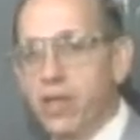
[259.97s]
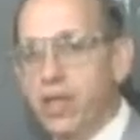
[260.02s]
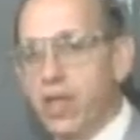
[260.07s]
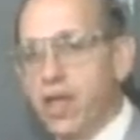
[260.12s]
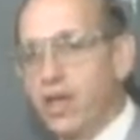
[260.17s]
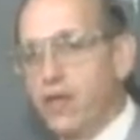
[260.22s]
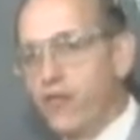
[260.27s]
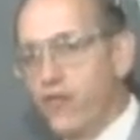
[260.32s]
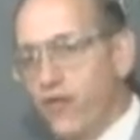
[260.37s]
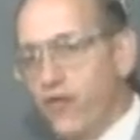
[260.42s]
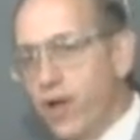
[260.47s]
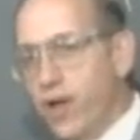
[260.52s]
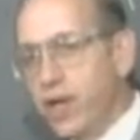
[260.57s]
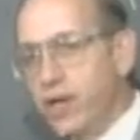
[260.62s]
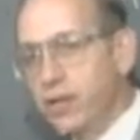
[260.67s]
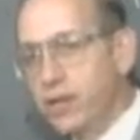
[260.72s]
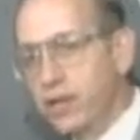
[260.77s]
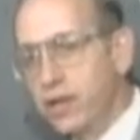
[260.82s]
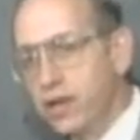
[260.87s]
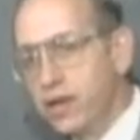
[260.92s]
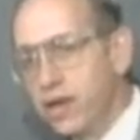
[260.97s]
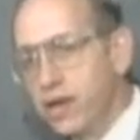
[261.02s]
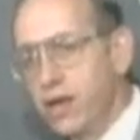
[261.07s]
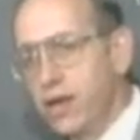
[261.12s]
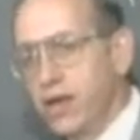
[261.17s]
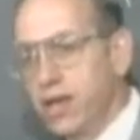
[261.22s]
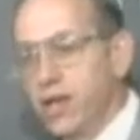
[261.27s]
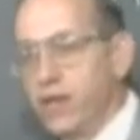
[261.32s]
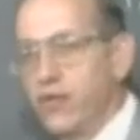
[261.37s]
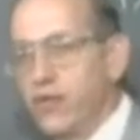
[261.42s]
And finally,
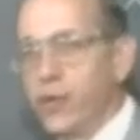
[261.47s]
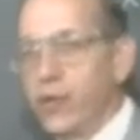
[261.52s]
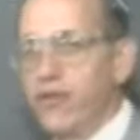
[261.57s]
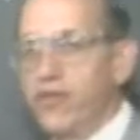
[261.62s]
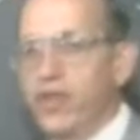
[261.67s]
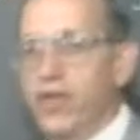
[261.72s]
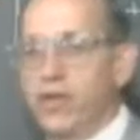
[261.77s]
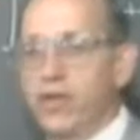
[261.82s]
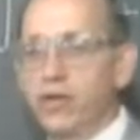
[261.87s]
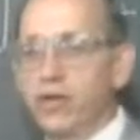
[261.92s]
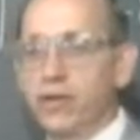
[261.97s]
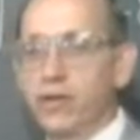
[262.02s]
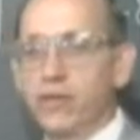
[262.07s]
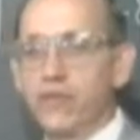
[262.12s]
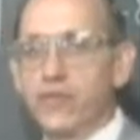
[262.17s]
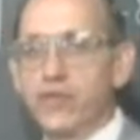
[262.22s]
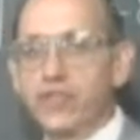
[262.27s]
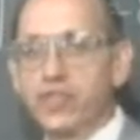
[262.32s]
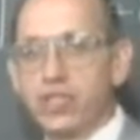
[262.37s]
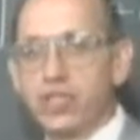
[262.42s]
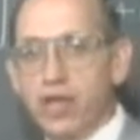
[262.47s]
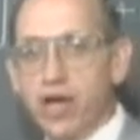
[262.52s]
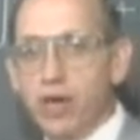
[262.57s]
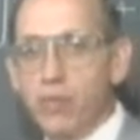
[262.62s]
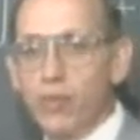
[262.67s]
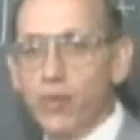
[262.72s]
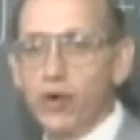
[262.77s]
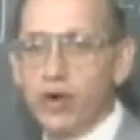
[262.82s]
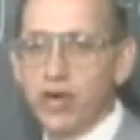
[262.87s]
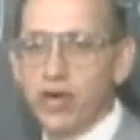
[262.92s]
if you have the integral of the
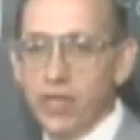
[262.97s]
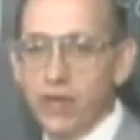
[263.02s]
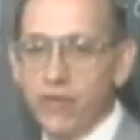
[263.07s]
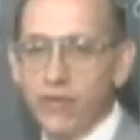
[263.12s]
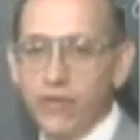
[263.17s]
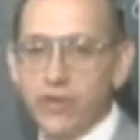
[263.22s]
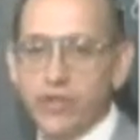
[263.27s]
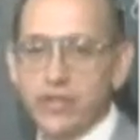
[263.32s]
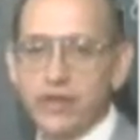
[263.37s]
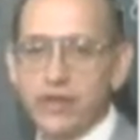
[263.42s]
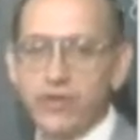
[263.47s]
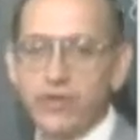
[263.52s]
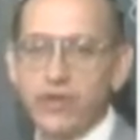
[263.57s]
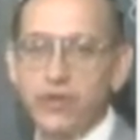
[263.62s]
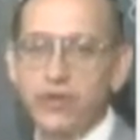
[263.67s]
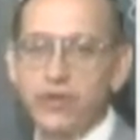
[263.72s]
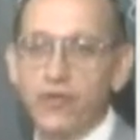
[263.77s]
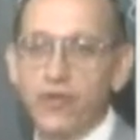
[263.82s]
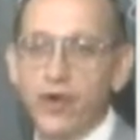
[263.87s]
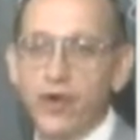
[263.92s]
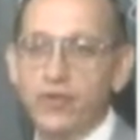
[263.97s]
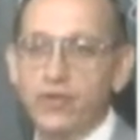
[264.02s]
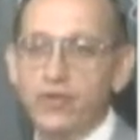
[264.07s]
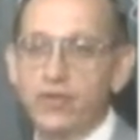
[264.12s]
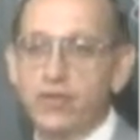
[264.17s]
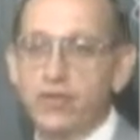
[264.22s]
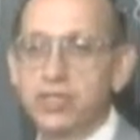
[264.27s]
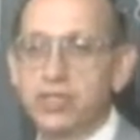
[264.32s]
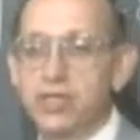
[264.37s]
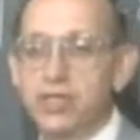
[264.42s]
sum or difference of 2
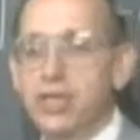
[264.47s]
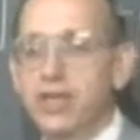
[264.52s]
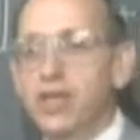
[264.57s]
functions,